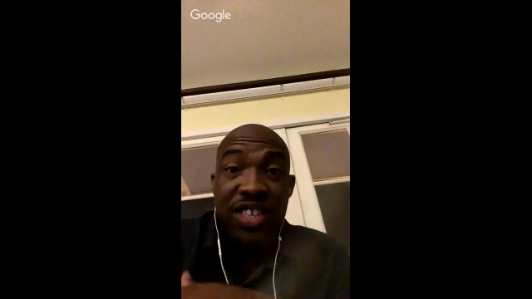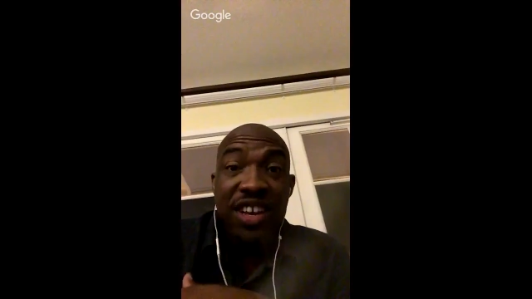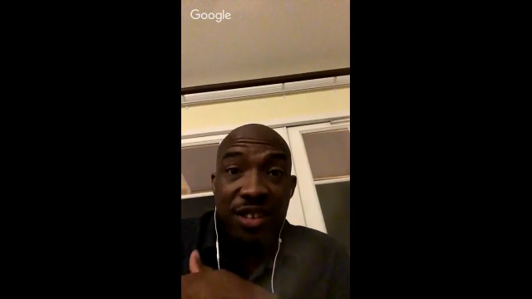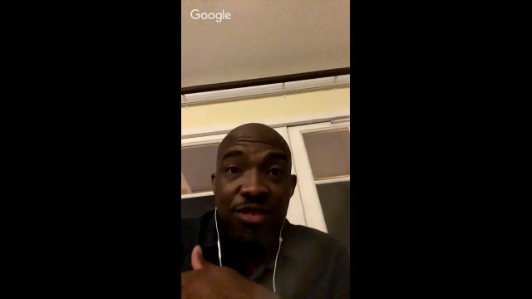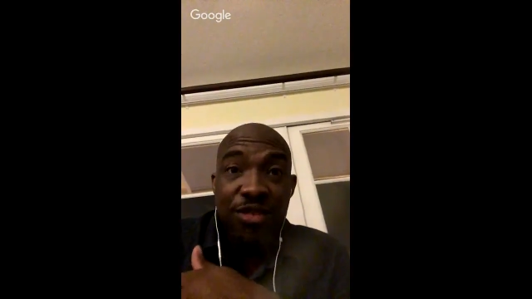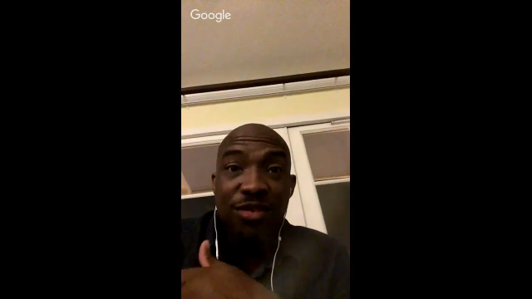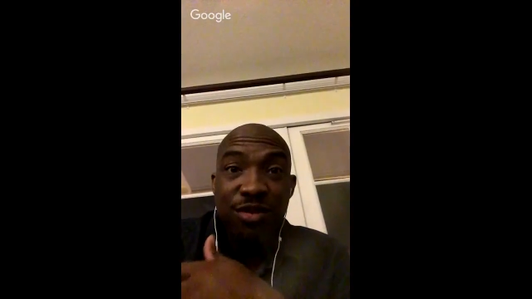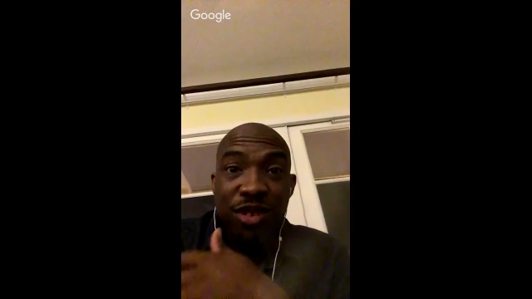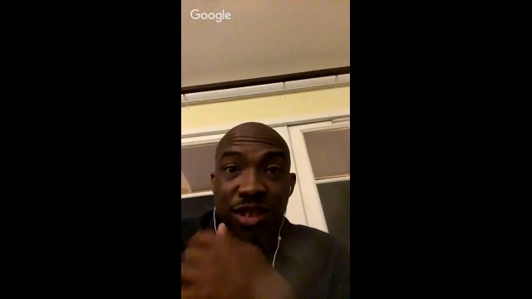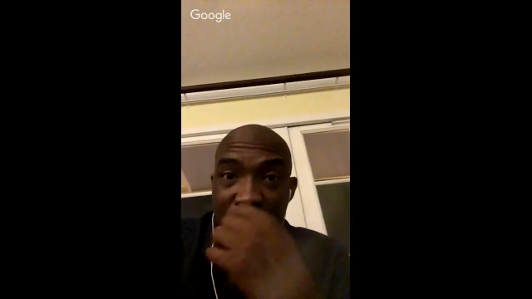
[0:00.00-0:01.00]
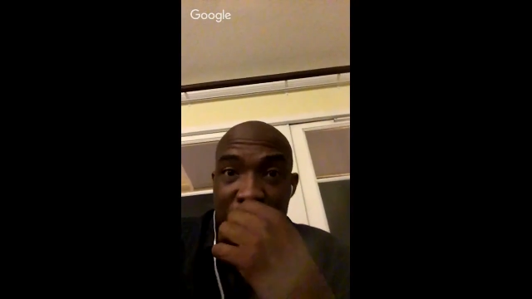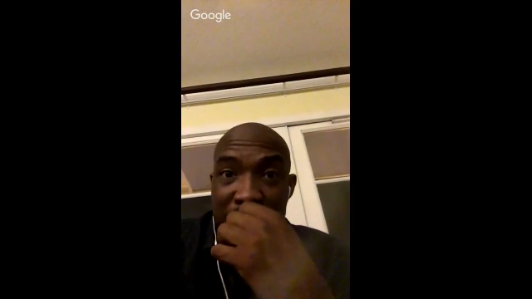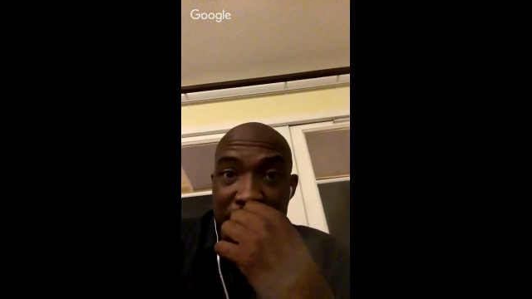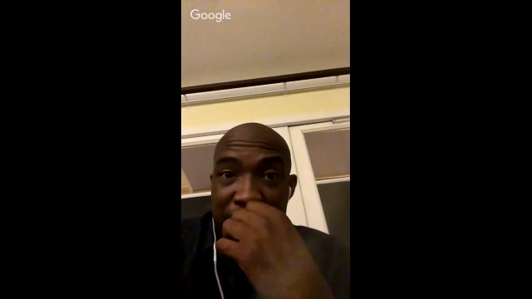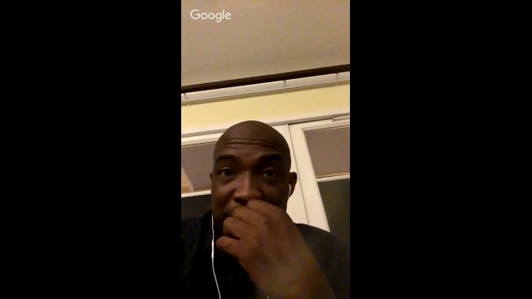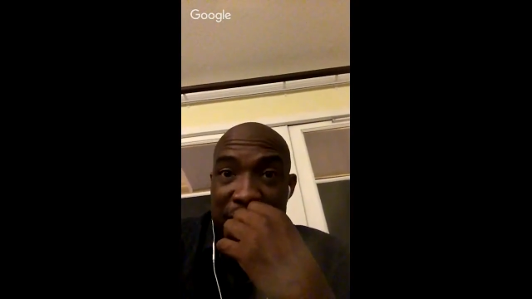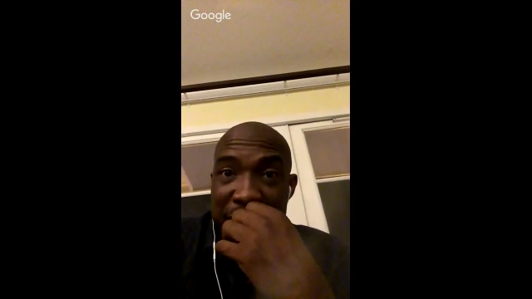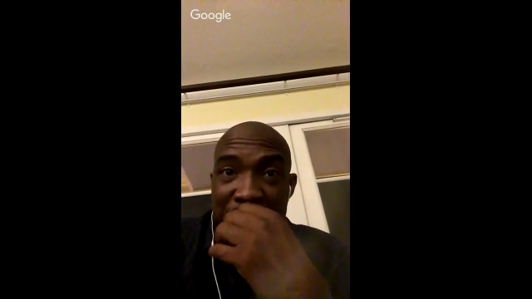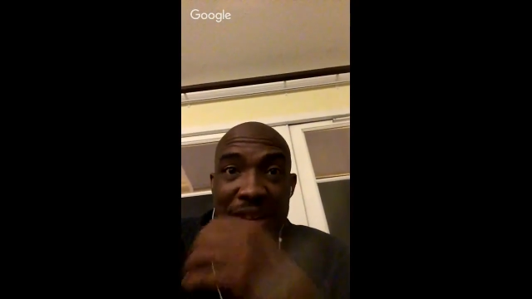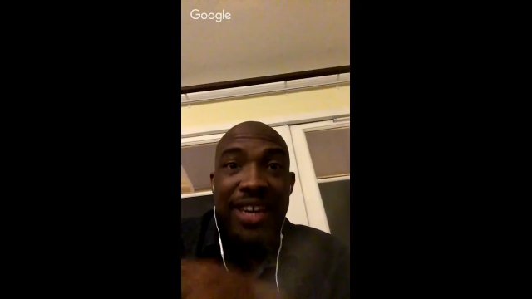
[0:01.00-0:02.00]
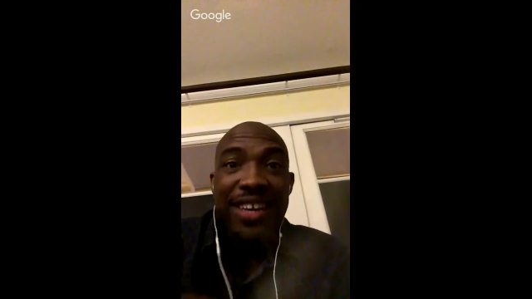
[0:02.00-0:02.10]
close, was open, and was quick, you